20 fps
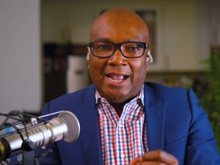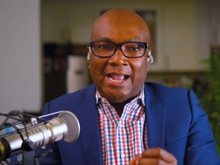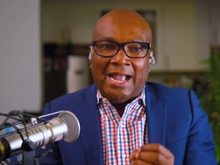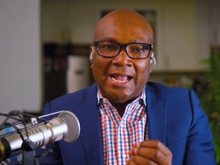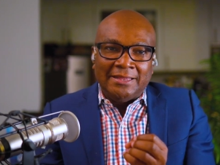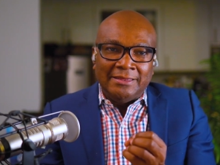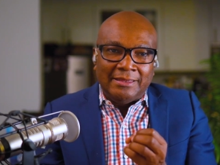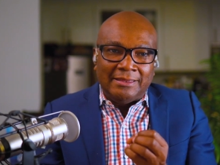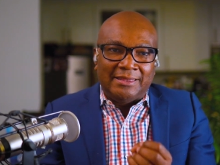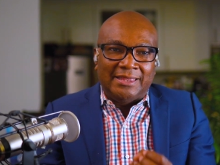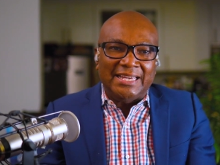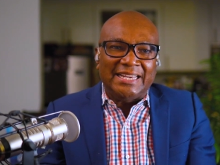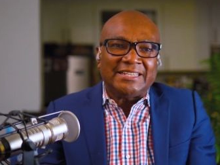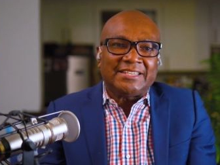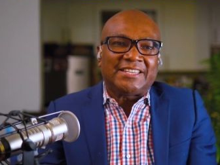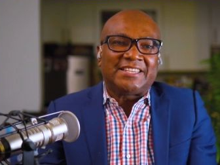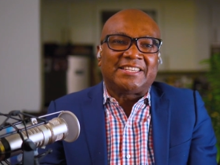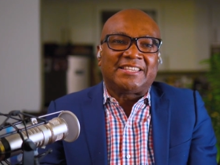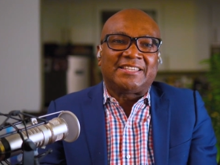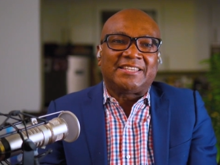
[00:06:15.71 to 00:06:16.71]
And
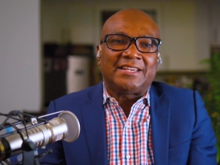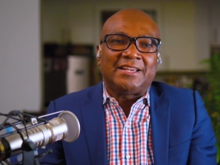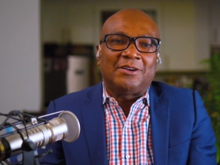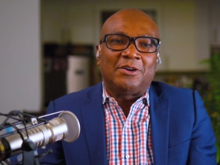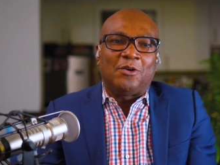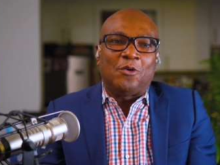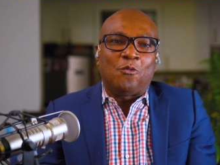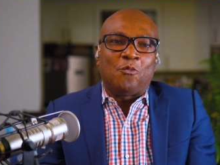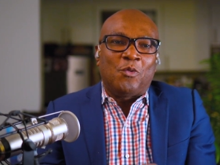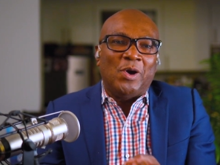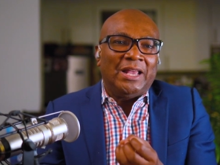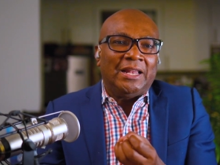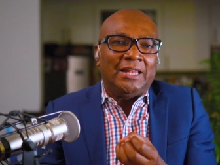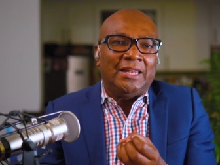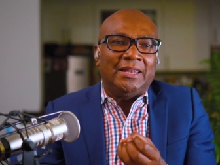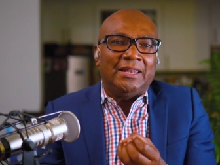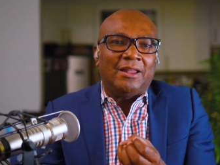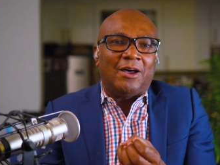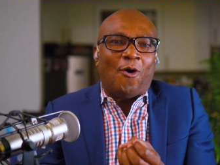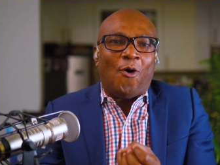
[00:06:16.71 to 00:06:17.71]
this
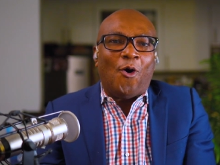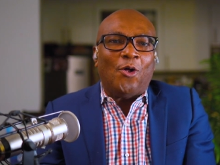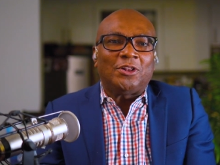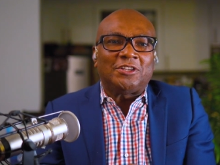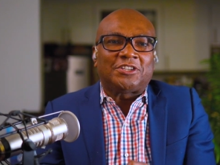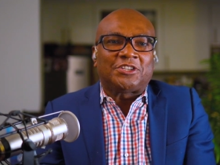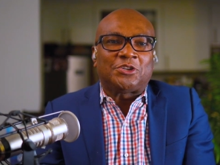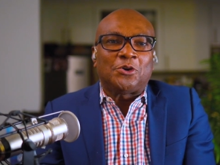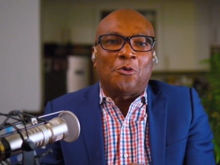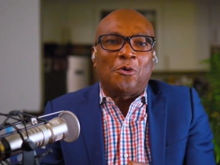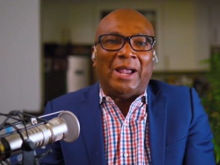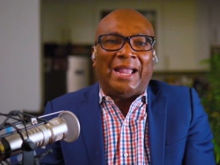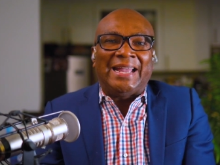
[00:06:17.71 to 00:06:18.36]
will also